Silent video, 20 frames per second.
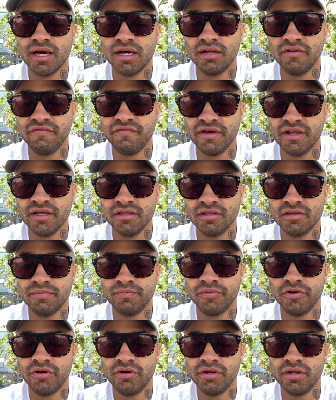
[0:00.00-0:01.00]
elevated the
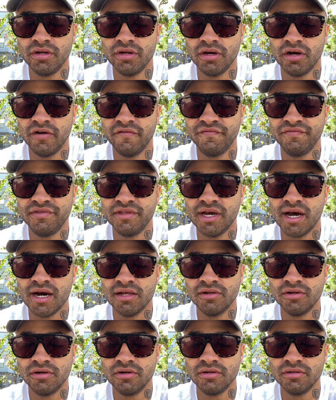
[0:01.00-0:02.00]
burden of
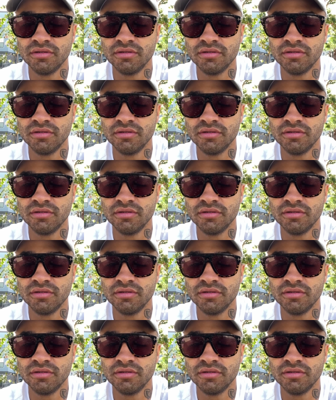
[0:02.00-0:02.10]
dollar